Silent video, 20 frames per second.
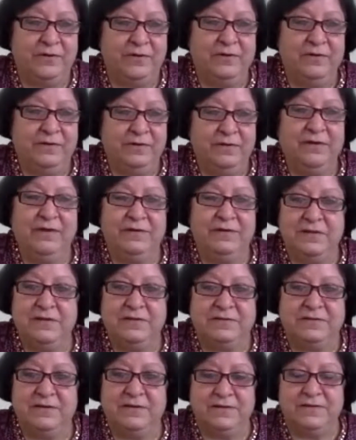It's
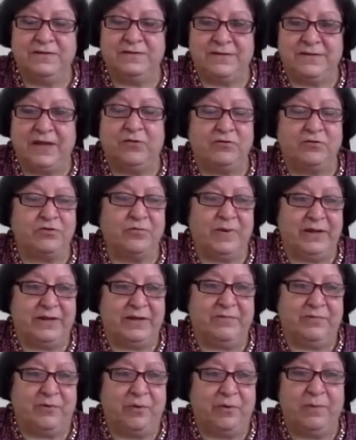a psychosomatic
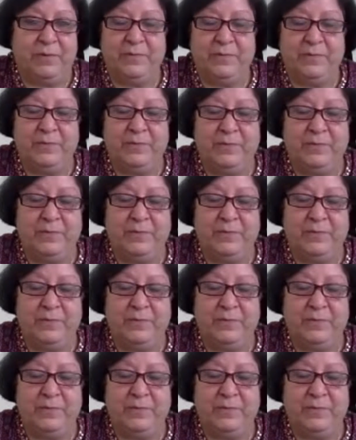problem.